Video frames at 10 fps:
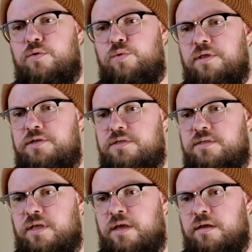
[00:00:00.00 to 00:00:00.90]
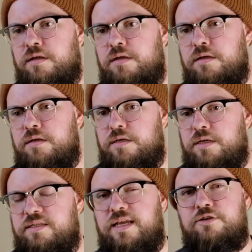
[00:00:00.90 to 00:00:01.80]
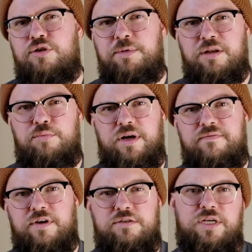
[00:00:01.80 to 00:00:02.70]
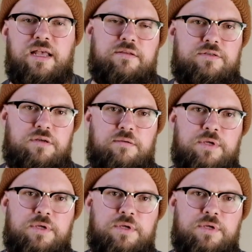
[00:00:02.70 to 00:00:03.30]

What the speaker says: Really just it's actually been a pretty fun challenge.